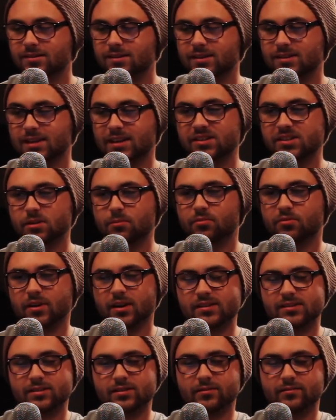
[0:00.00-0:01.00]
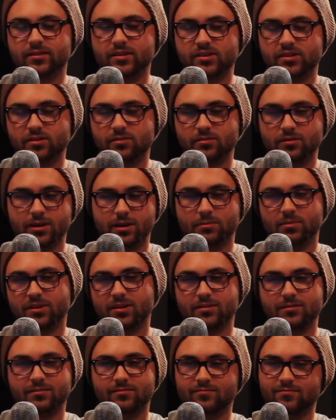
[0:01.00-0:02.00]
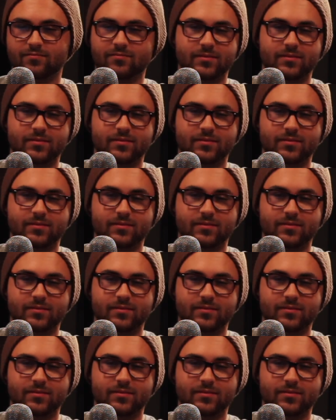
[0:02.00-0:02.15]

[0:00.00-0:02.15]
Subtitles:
It's actually impressive because I mean,